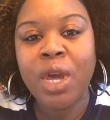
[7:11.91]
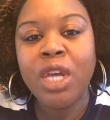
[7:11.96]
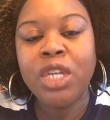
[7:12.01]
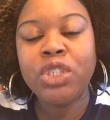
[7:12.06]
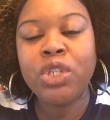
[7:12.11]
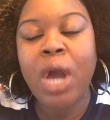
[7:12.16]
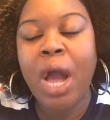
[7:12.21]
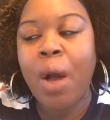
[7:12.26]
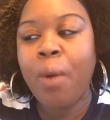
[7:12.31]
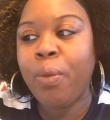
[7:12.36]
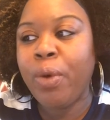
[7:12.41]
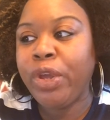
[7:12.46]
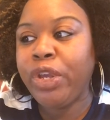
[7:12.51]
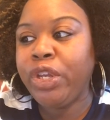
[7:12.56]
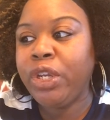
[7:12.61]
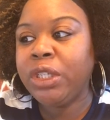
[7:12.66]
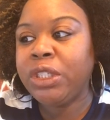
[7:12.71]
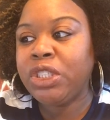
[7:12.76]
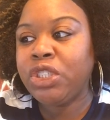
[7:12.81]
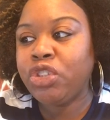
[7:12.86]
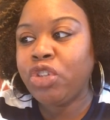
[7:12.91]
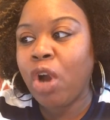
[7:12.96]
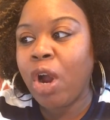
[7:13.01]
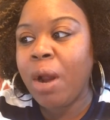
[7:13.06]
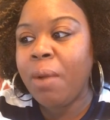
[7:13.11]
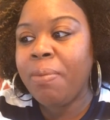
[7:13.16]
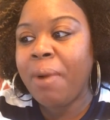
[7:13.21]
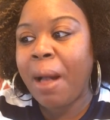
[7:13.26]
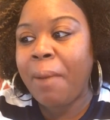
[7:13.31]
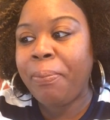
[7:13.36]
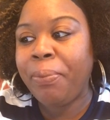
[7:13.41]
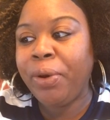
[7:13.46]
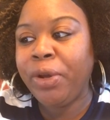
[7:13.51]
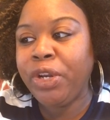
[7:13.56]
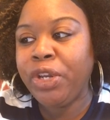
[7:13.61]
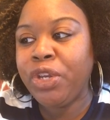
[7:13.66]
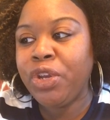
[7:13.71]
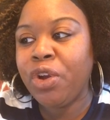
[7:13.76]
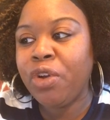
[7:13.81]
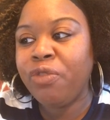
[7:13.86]
So I want you to start by
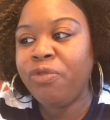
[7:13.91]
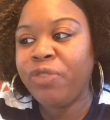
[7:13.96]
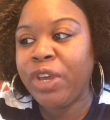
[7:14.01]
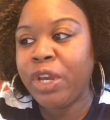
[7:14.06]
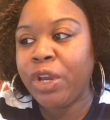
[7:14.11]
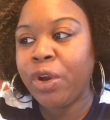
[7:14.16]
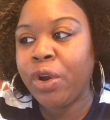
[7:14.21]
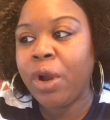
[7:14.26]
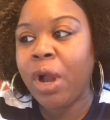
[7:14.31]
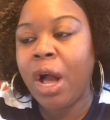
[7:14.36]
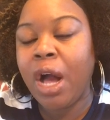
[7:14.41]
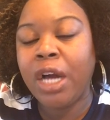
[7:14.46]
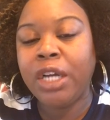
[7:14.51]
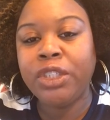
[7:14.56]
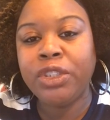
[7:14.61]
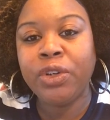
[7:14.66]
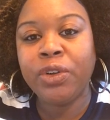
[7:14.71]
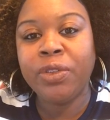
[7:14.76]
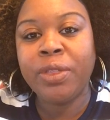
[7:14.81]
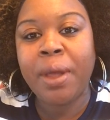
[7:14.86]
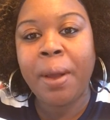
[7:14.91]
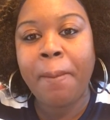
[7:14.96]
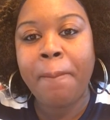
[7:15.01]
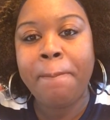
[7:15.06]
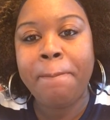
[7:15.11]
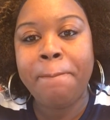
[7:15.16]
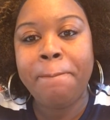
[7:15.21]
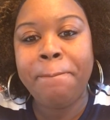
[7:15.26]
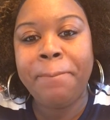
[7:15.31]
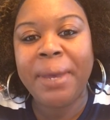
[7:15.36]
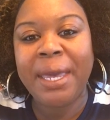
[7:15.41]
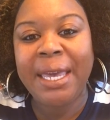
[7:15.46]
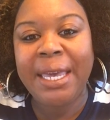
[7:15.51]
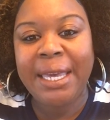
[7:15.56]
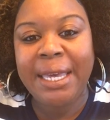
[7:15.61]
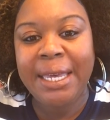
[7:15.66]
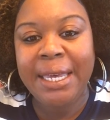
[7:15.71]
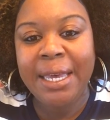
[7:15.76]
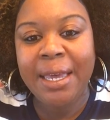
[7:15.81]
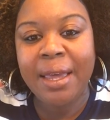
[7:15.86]
putting your finger under the
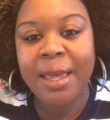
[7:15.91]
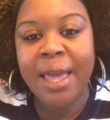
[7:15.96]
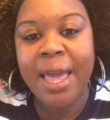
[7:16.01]
B,